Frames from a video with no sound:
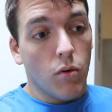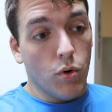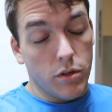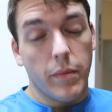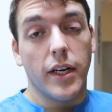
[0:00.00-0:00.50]

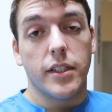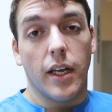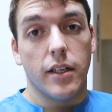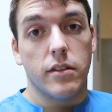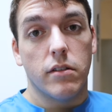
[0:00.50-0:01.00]
which makes
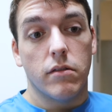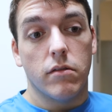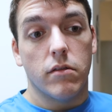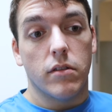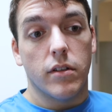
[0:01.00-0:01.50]
sense,
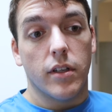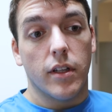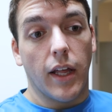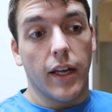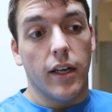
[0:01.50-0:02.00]

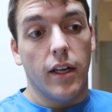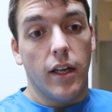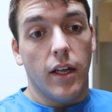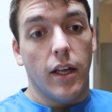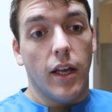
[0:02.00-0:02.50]
like
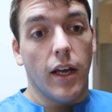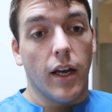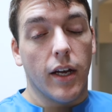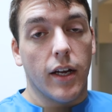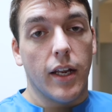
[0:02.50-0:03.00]

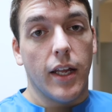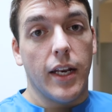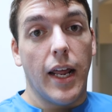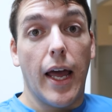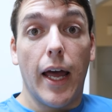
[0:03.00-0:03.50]
a,
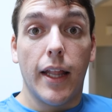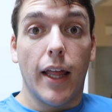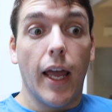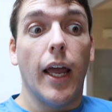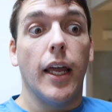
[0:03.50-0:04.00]
an
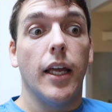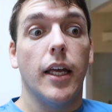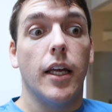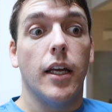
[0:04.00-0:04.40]
LA